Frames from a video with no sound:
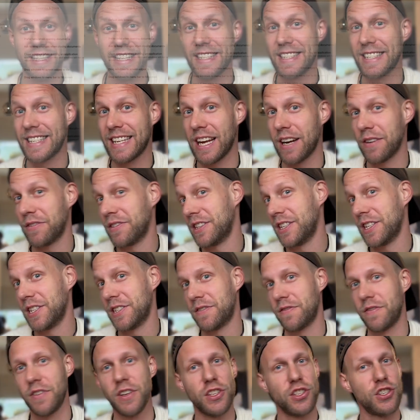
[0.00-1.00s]
discovered
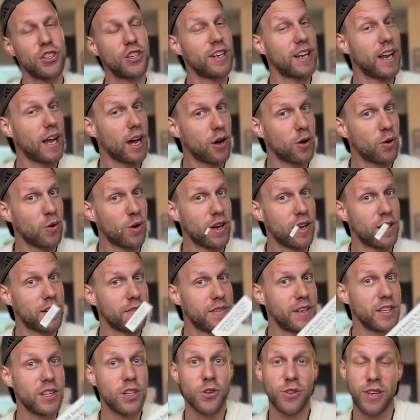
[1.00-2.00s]
this feature now
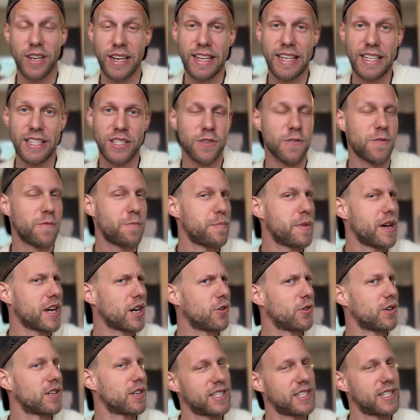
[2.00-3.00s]
with the release of
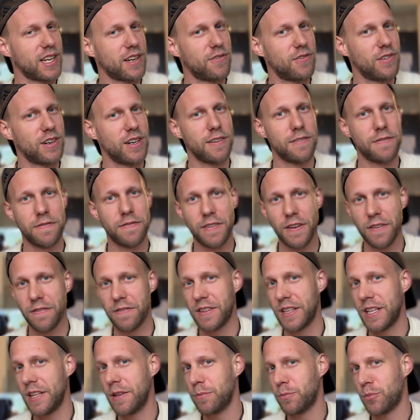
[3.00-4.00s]
macOS Sequoia
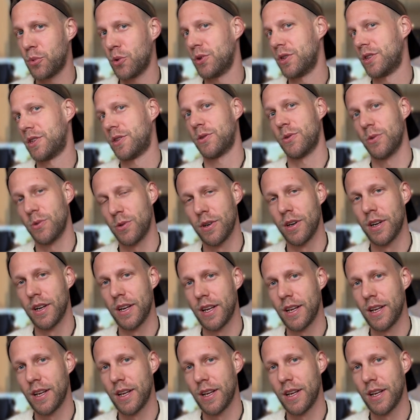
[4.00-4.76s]
15.2,